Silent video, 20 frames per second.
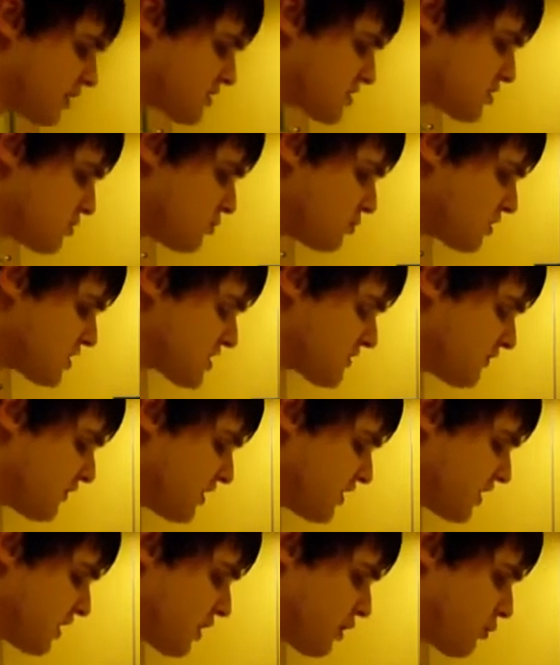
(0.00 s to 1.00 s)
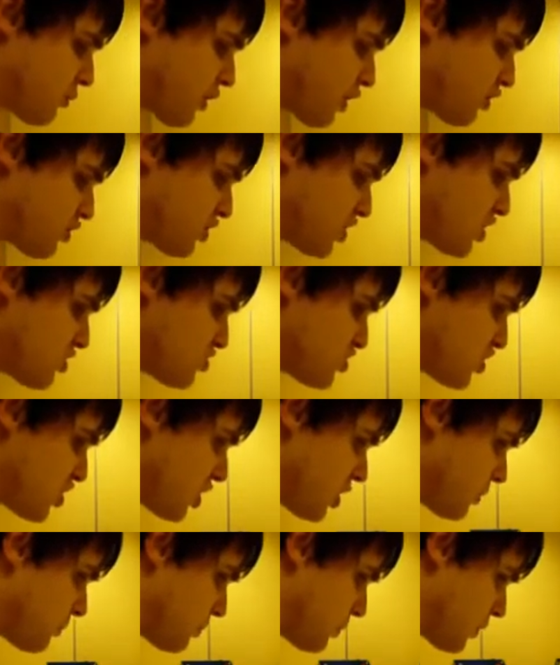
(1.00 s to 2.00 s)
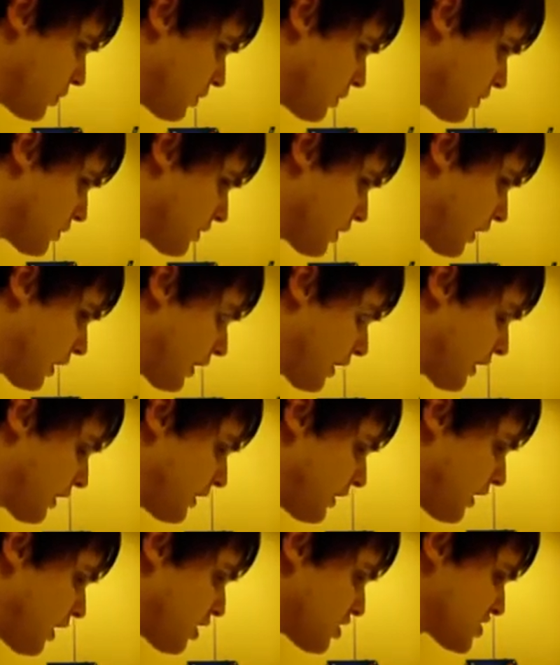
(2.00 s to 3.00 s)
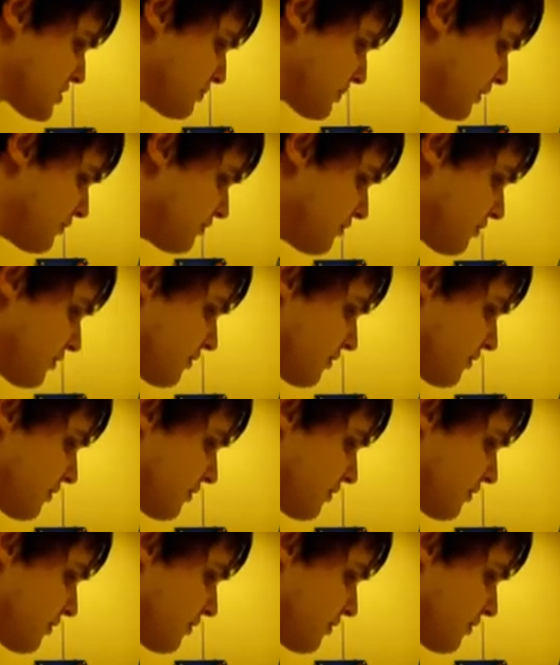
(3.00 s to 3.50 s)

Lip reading: saw this video on YouTube last month.